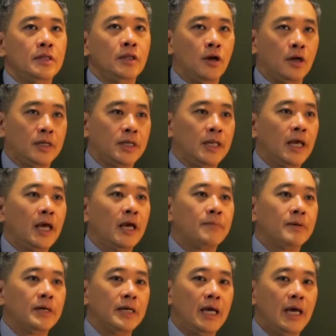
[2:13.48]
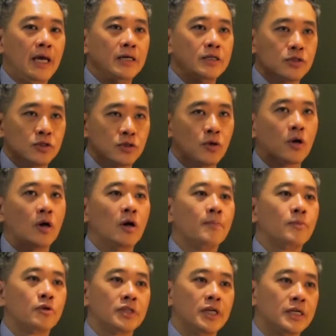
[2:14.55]
not have so-called
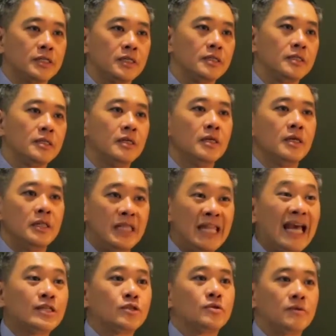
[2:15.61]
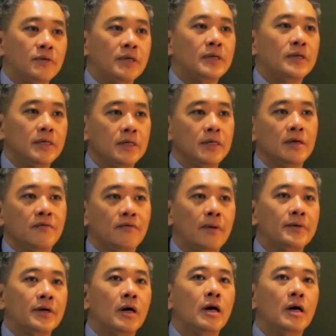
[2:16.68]
protection naturally from
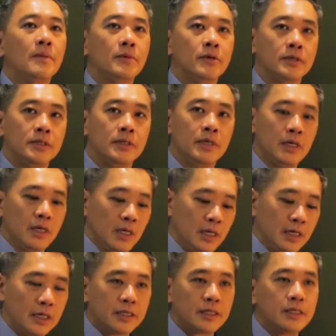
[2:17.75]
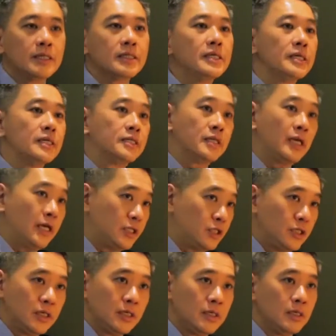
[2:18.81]
the hormone. The third thing is
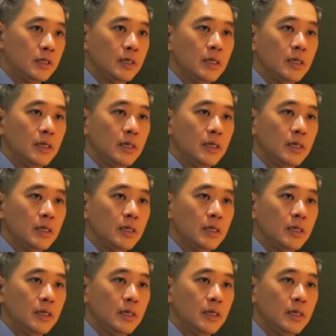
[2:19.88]
aging.